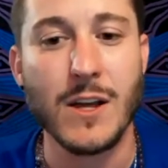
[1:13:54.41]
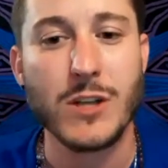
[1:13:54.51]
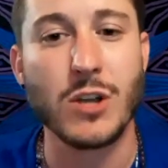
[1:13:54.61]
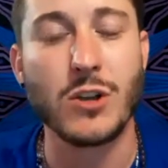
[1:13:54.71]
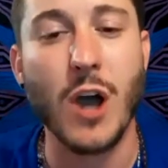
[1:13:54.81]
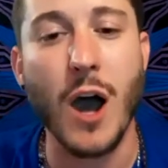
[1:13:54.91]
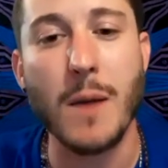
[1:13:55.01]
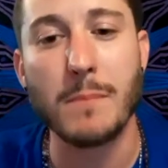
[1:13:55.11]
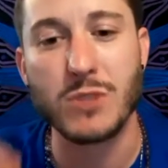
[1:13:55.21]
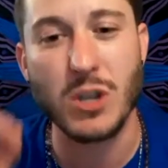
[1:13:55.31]
to
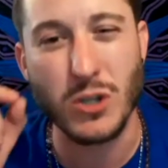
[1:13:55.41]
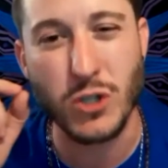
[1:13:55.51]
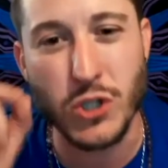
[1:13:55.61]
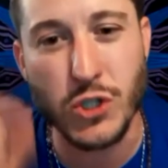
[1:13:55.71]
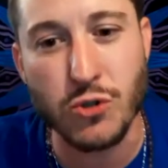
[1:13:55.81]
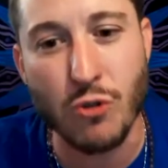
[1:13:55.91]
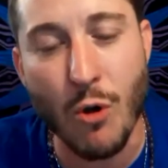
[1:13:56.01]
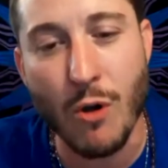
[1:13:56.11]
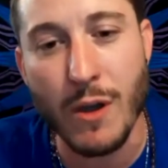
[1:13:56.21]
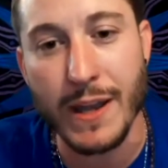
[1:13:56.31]
come to
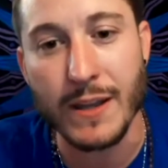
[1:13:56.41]
destroy